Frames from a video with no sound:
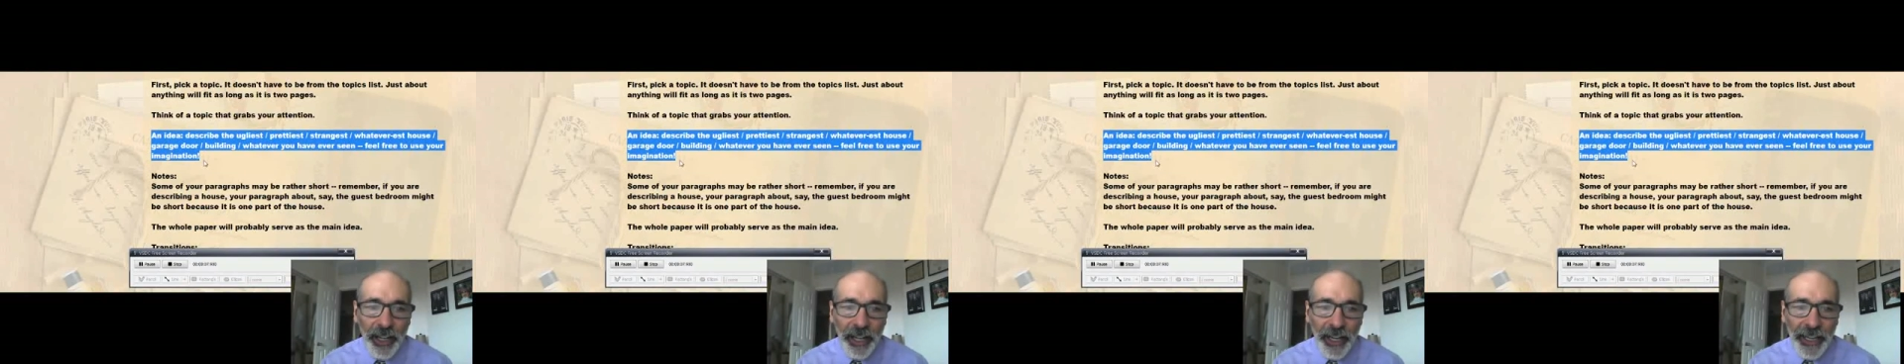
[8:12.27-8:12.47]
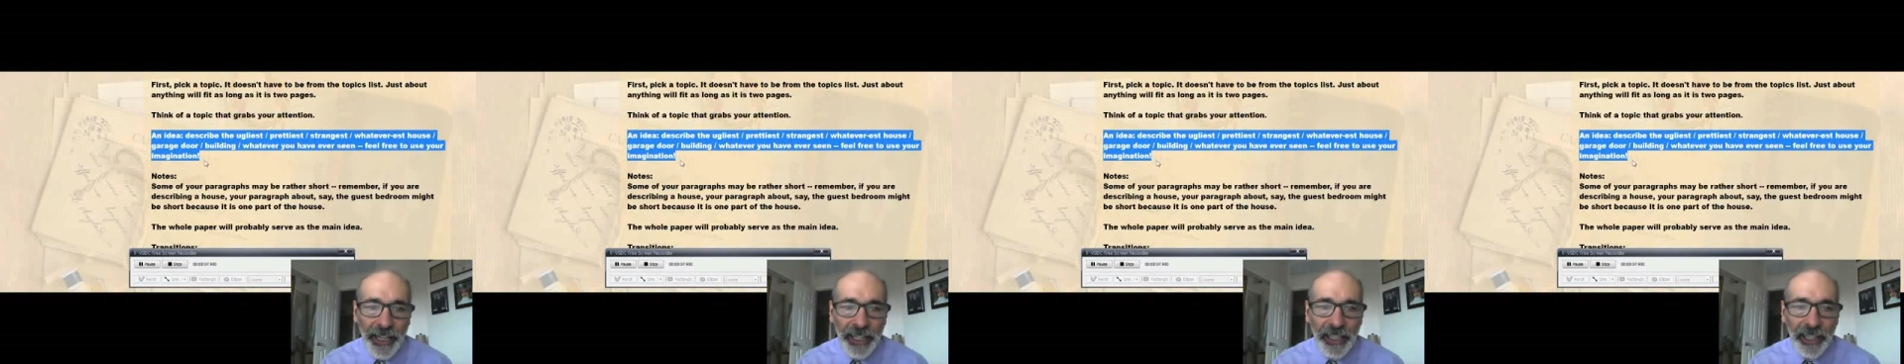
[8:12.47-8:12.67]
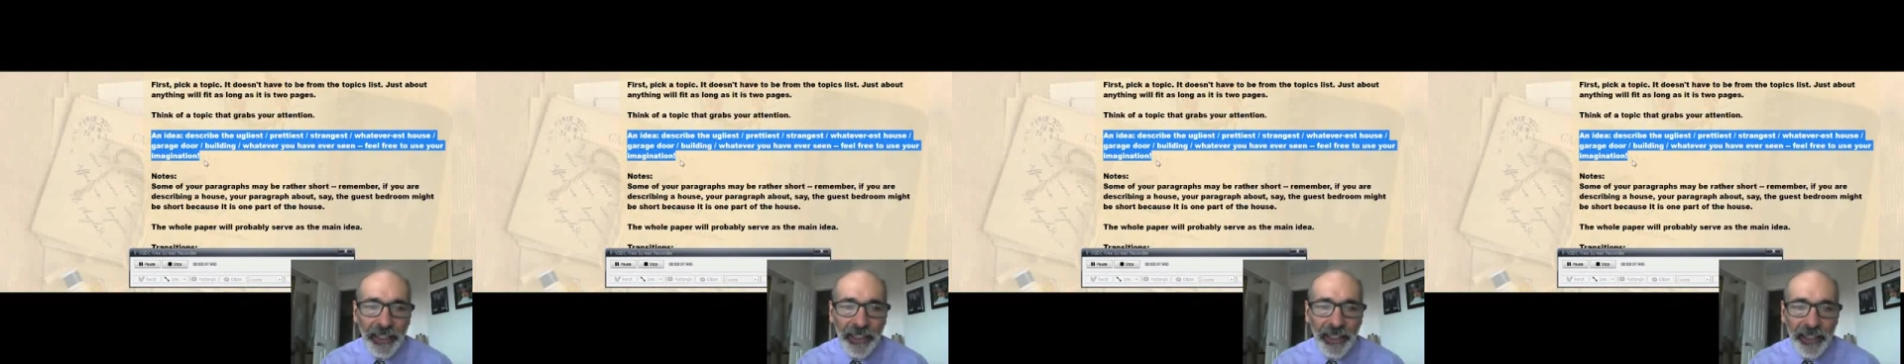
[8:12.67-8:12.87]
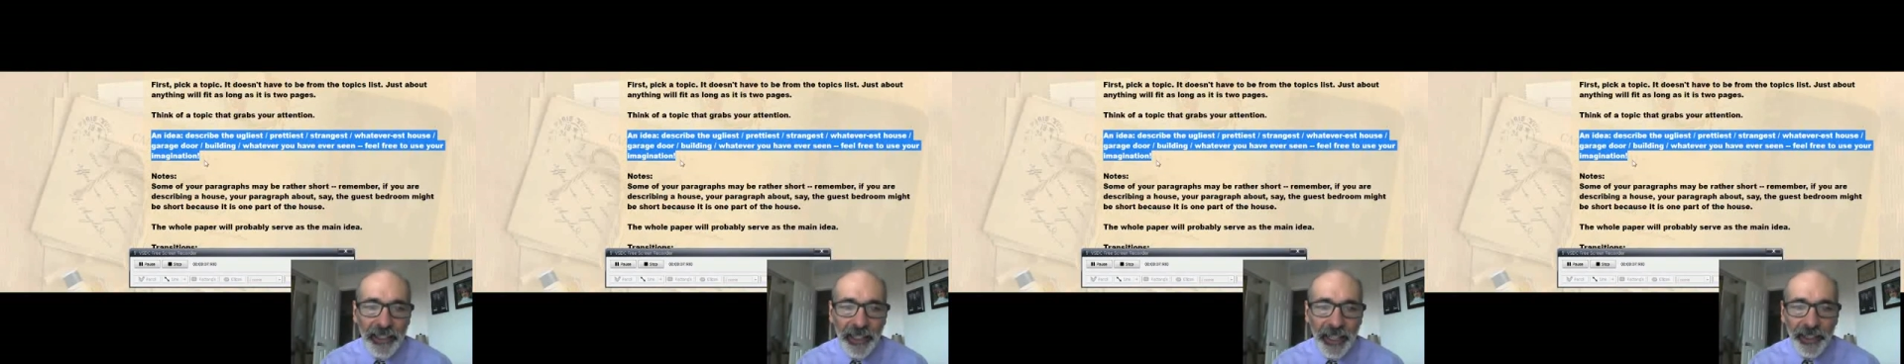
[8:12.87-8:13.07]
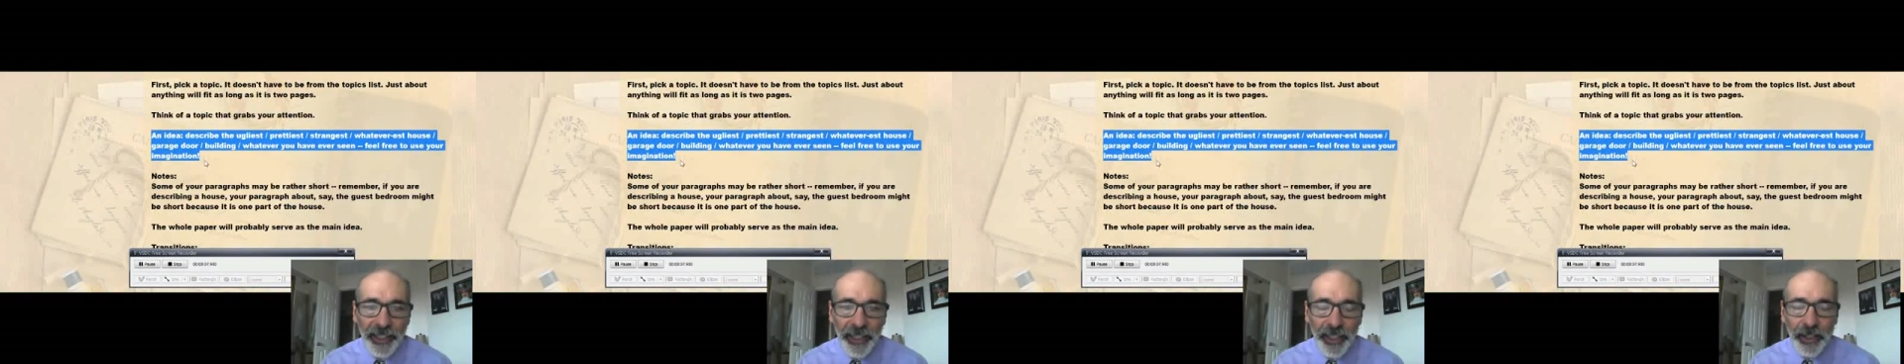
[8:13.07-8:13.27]
I got this
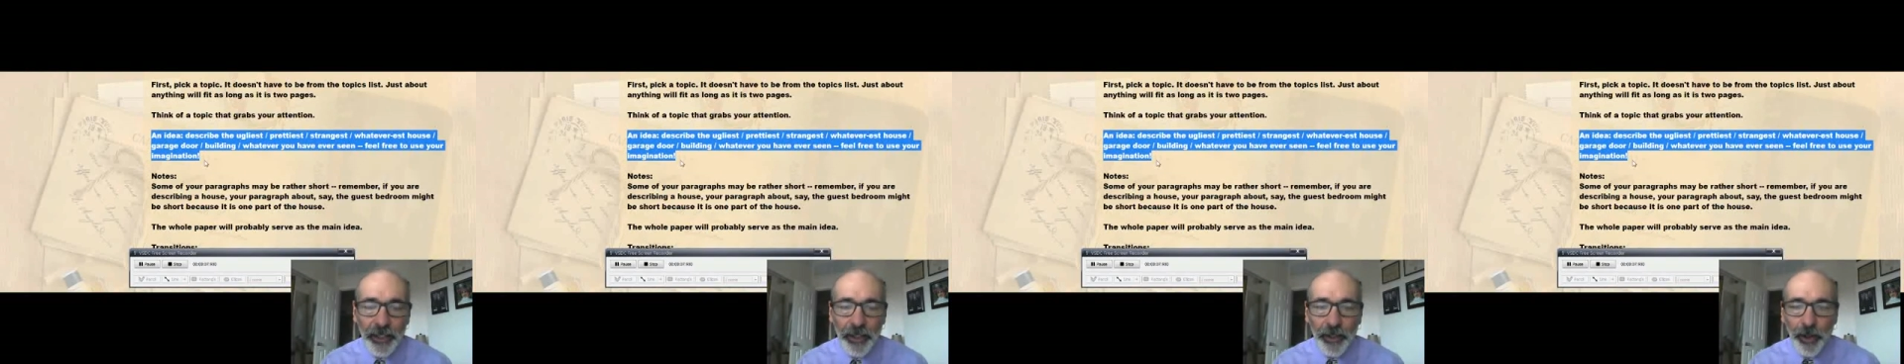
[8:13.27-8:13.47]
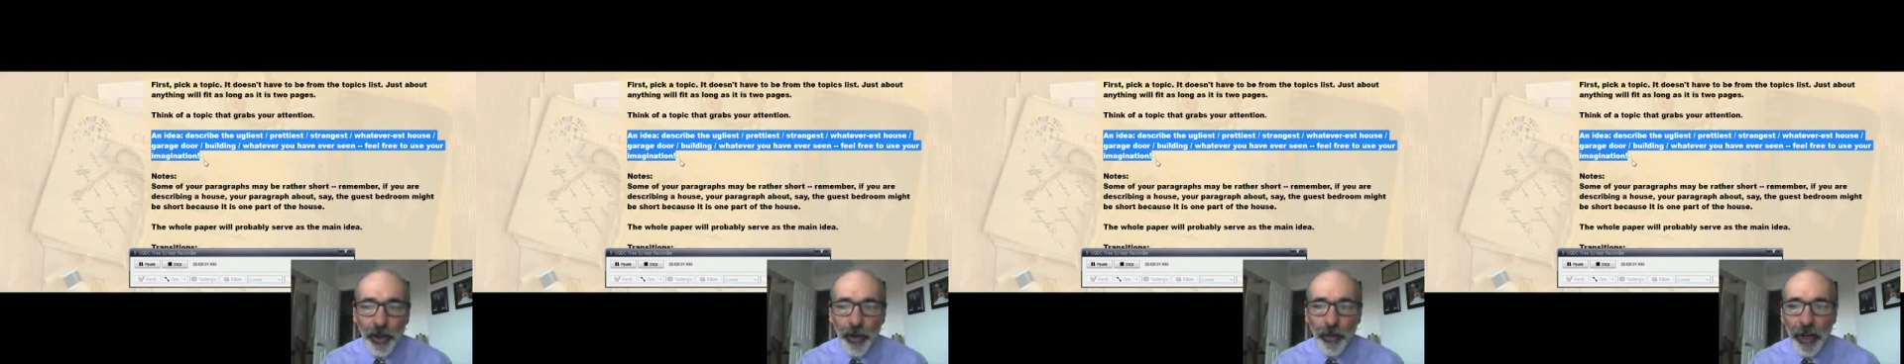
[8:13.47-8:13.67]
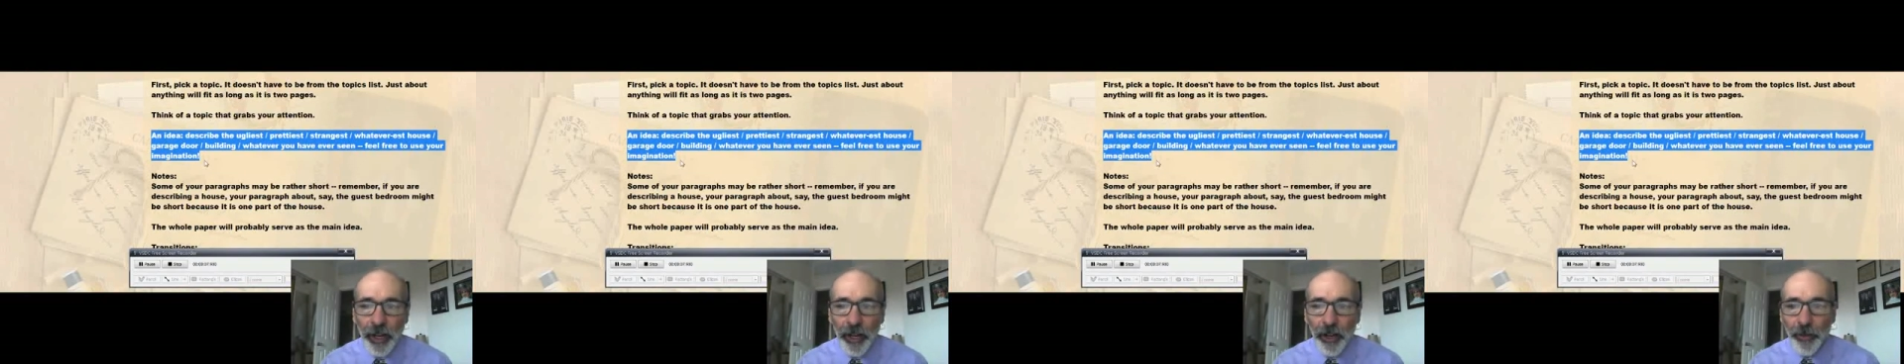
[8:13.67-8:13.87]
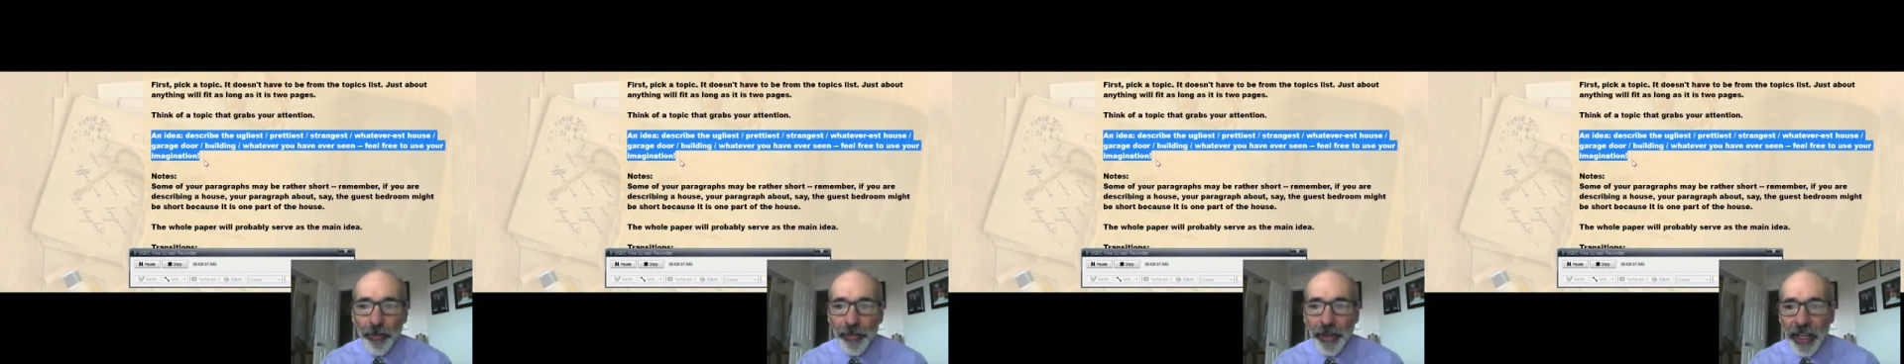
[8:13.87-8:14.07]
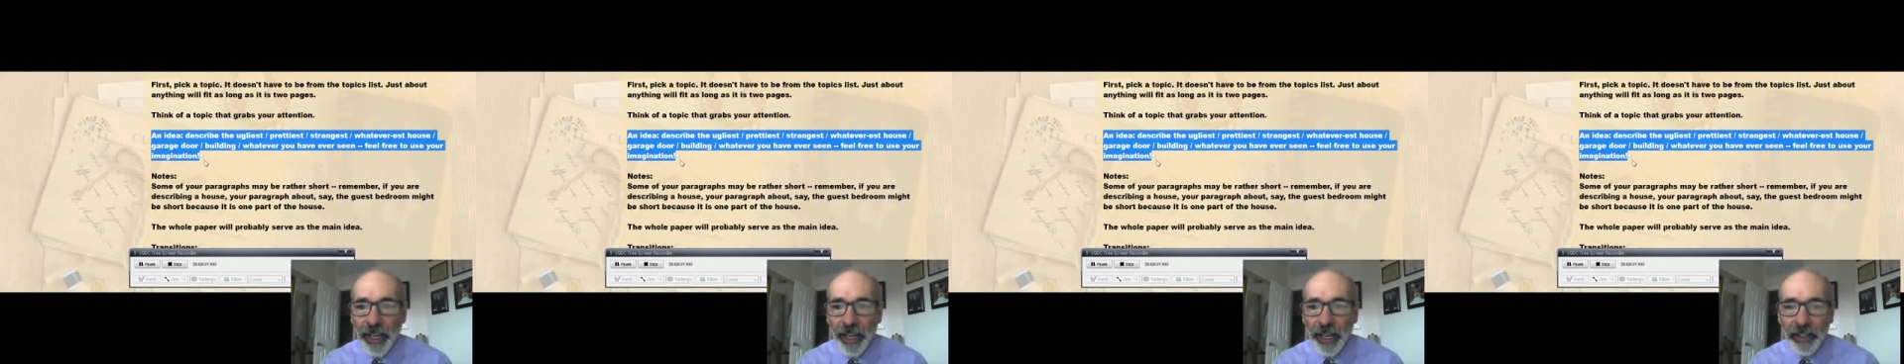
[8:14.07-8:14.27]
idea a while
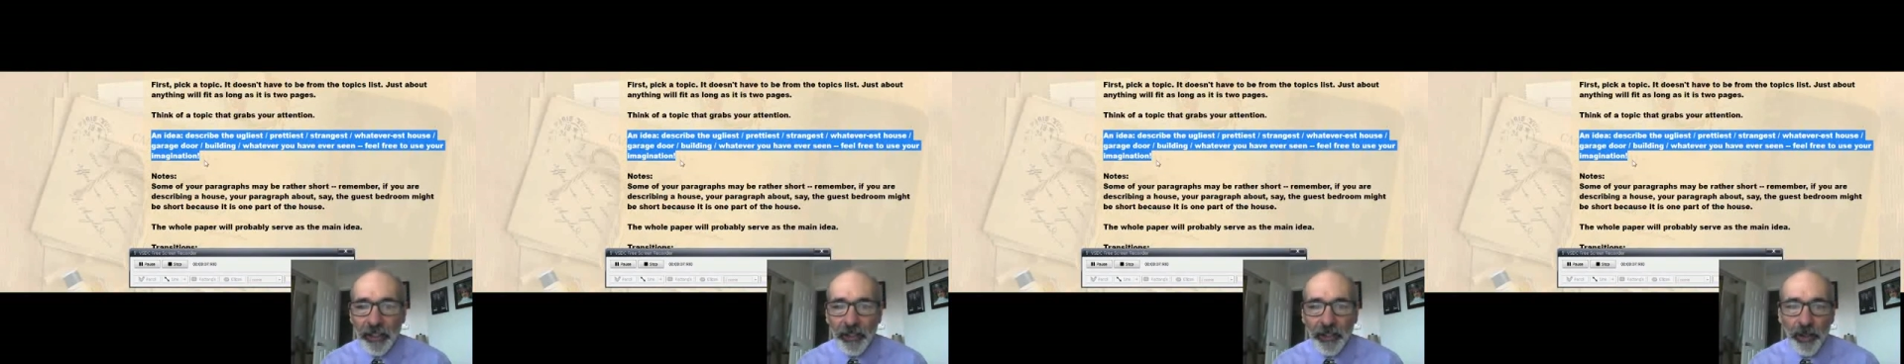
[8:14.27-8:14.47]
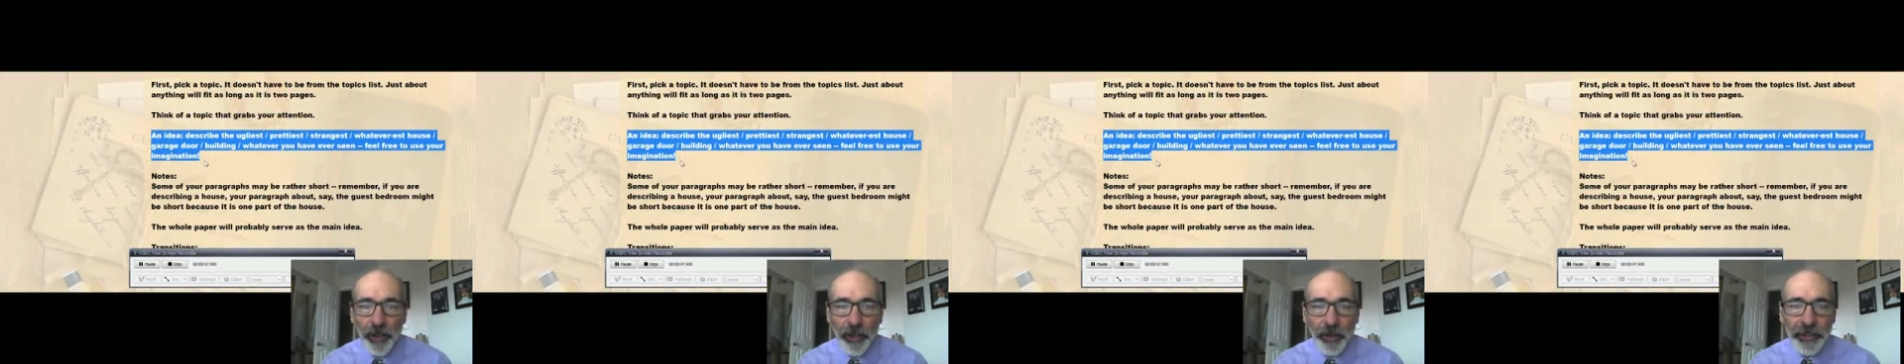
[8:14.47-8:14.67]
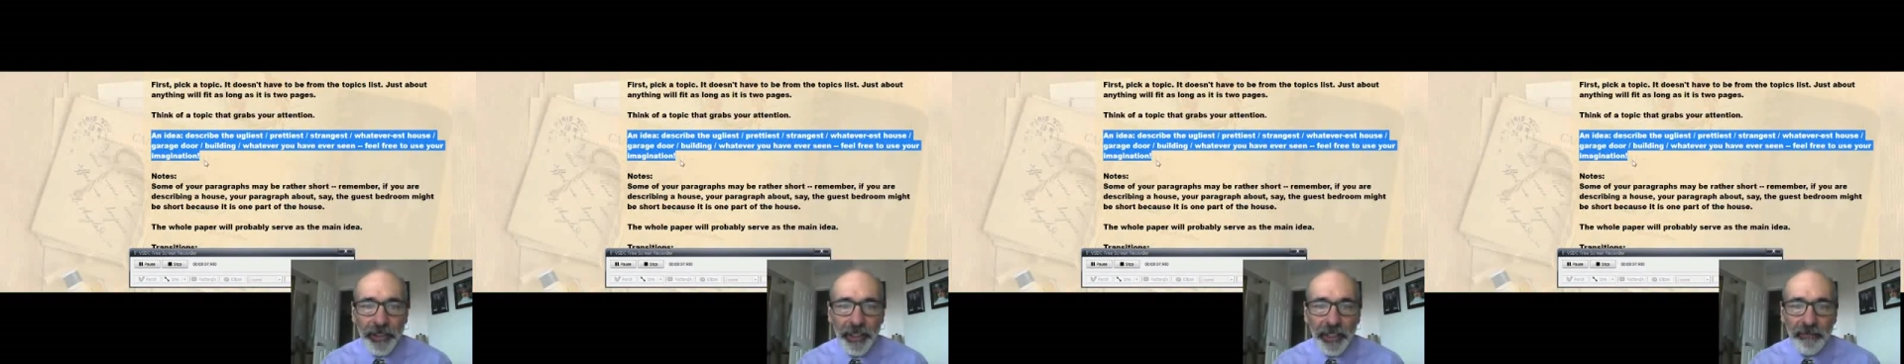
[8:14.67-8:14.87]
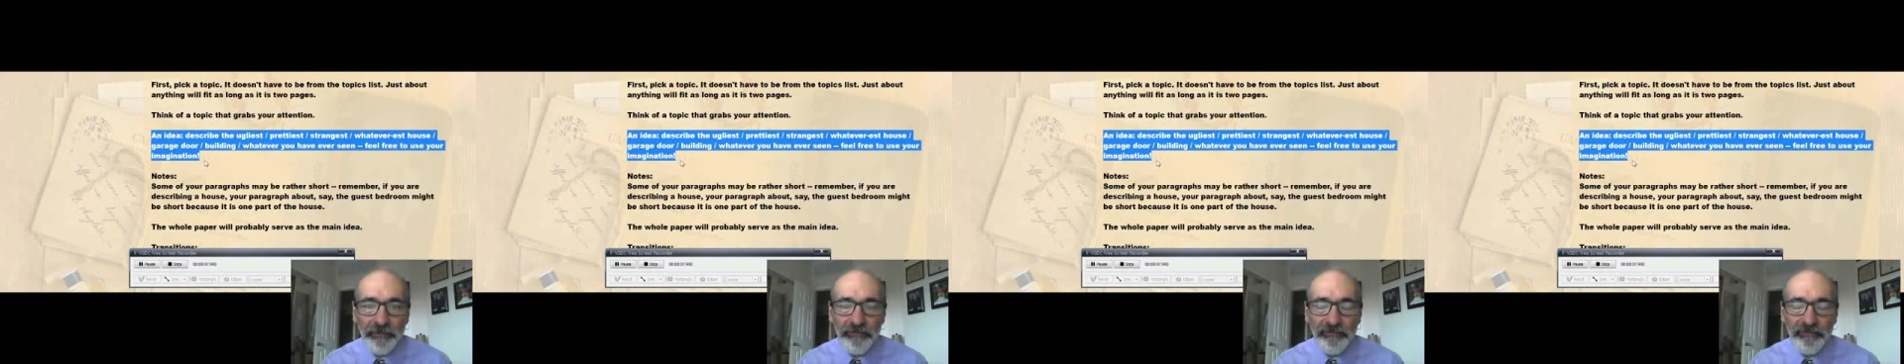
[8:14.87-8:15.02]
back, say